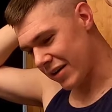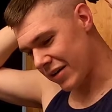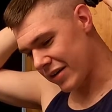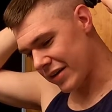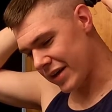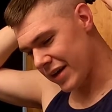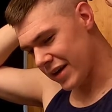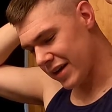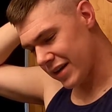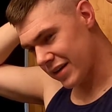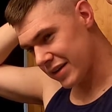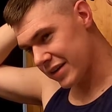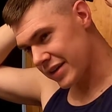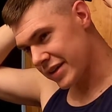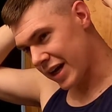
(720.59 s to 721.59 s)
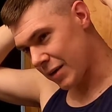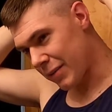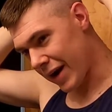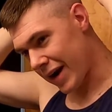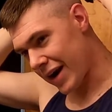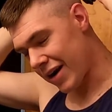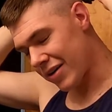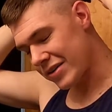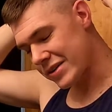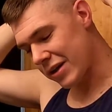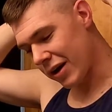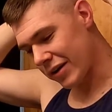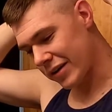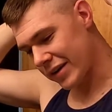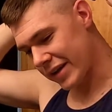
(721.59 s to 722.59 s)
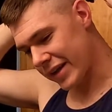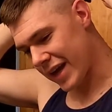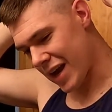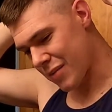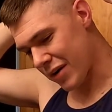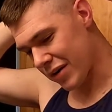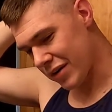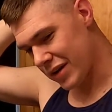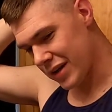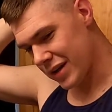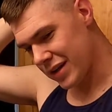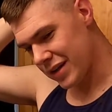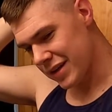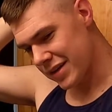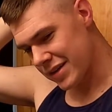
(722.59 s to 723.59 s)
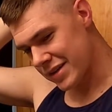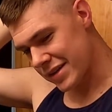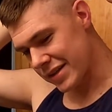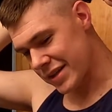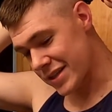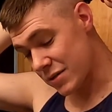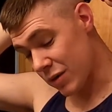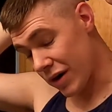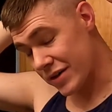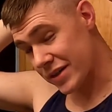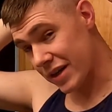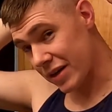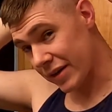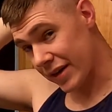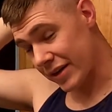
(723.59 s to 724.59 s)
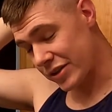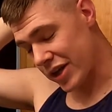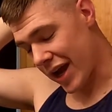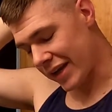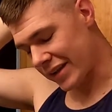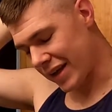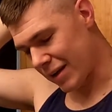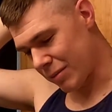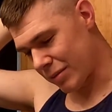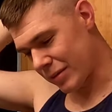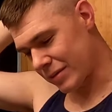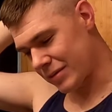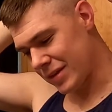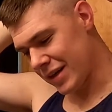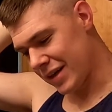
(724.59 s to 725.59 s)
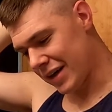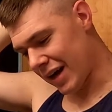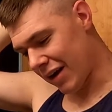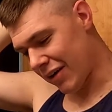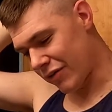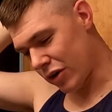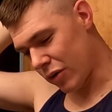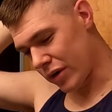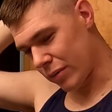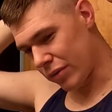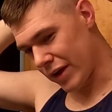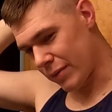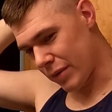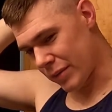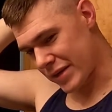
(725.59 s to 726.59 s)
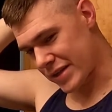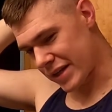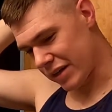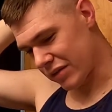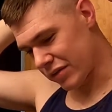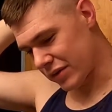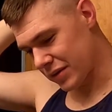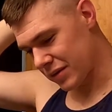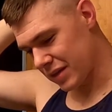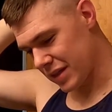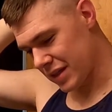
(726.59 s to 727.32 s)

here and cutting my hair and talking to the camera. See, this is where it's going to get jacked up and I'll have no one to blame but myself.